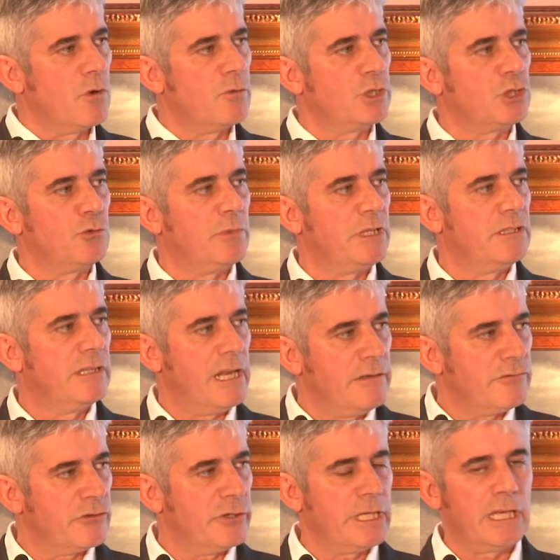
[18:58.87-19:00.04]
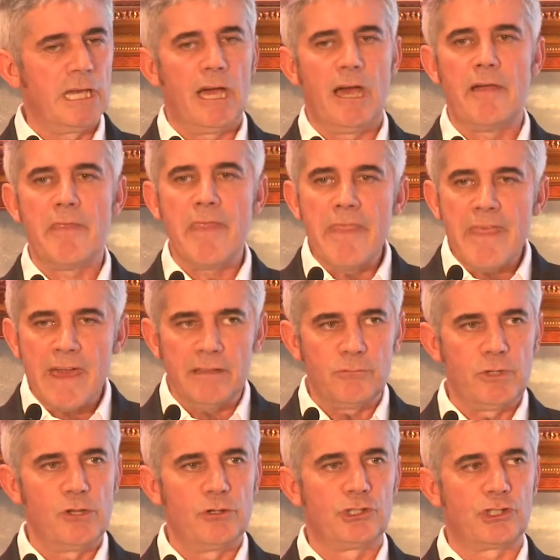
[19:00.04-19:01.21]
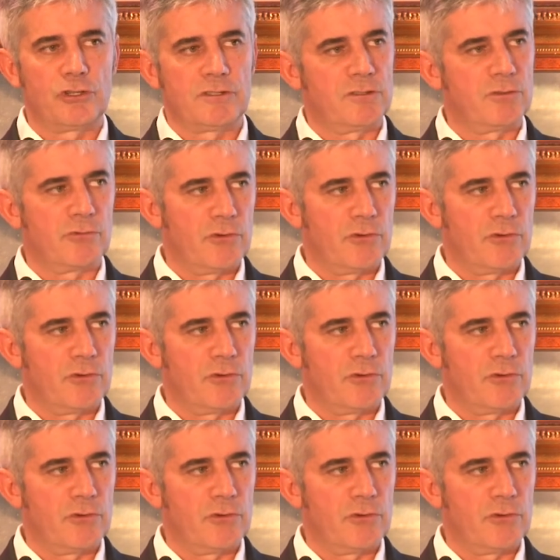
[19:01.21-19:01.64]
what we should be delivering, and then we'll adjust the